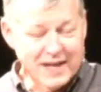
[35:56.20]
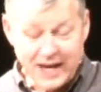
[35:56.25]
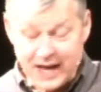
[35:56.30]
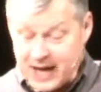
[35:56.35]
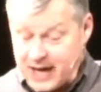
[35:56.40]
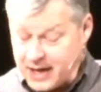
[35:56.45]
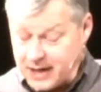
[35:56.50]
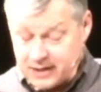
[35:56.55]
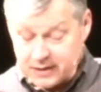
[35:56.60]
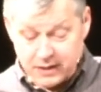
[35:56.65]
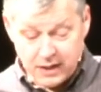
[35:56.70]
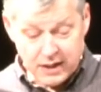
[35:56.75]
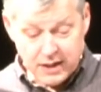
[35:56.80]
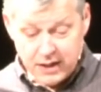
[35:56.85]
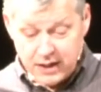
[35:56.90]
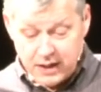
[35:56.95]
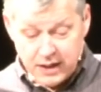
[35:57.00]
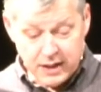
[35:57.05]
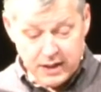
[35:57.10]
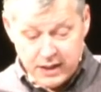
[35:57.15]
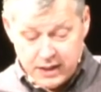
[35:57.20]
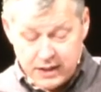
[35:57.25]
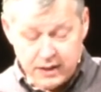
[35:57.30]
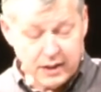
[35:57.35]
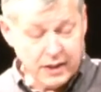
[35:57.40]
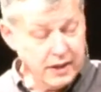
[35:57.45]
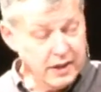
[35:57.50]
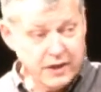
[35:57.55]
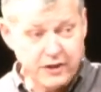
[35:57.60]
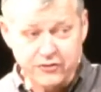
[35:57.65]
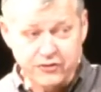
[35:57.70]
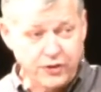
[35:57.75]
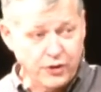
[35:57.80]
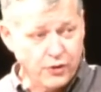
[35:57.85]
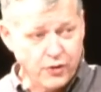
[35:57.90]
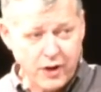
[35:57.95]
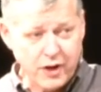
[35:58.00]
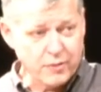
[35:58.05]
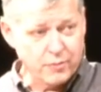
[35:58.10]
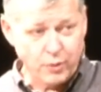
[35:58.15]
And it, it is
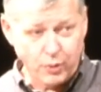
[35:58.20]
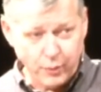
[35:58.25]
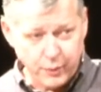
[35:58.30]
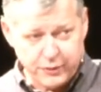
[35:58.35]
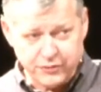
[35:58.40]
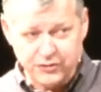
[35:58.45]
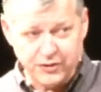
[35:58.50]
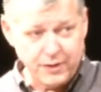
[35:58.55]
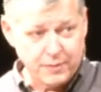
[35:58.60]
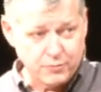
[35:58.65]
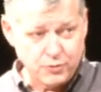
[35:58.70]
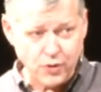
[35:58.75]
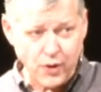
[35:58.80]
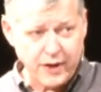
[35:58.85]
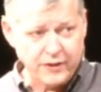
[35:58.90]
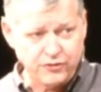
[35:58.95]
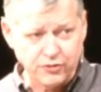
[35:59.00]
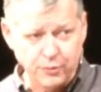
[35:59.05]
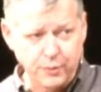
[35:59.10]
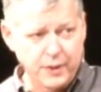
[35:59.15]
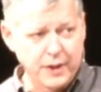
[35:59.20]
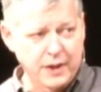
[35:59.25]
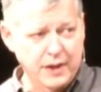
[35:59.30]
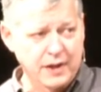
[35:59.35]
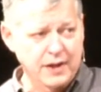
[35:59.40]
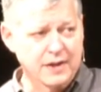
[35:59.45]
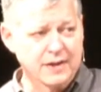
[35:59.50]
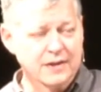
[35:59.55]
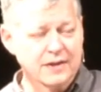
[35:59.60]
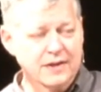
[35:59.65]
incredible. We see him twice a week.